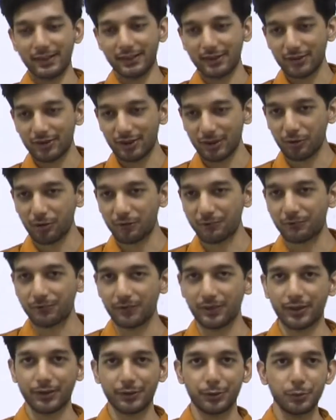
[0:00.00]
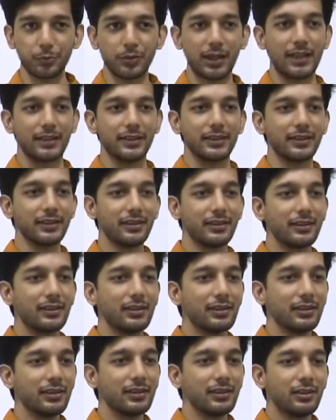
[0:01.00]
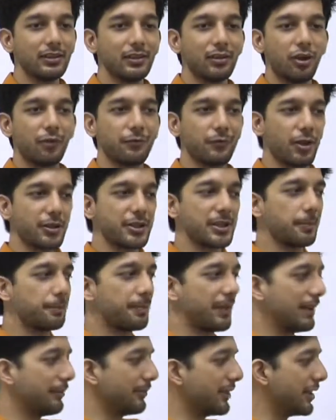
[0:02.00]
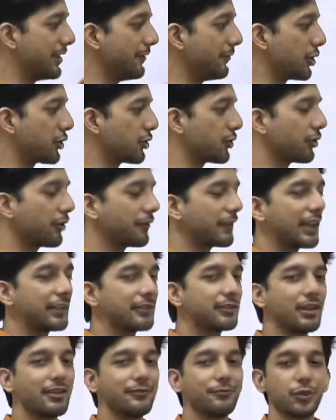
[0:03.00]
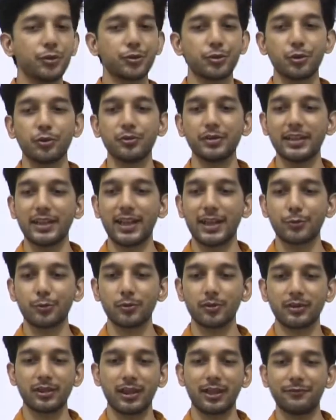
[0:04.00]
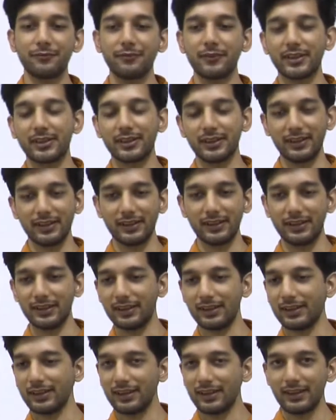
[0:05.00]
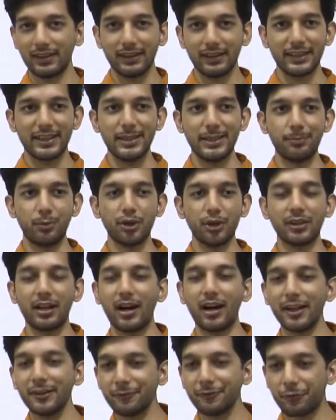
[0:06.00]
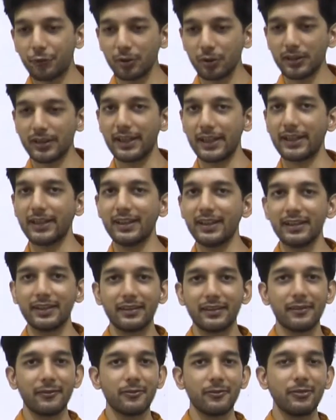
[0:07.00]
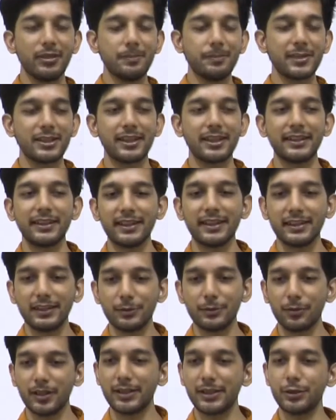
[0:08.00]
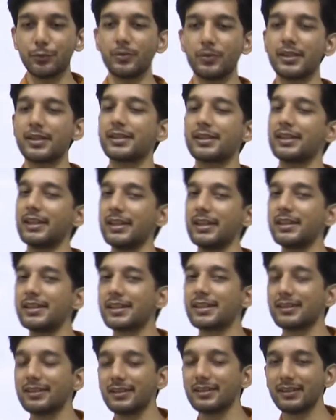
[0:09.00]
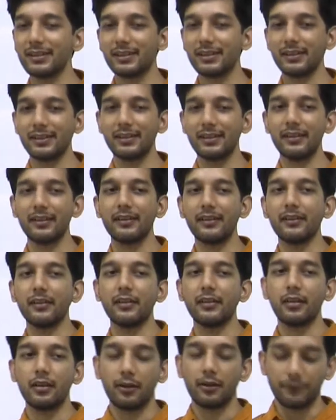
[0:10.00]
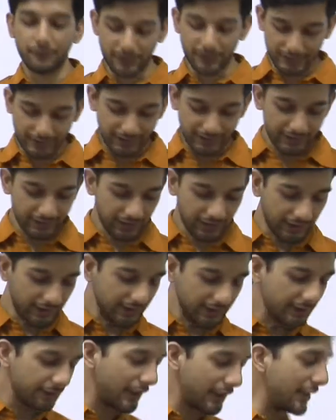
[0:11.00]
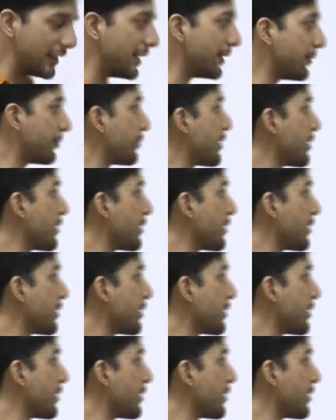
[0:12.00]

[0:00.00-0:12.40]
at the jug of 2 gallon. Of course, a preliminary version of that graph was shown. The actual graph will keep on unfolding, representing newer and newer states. We take another very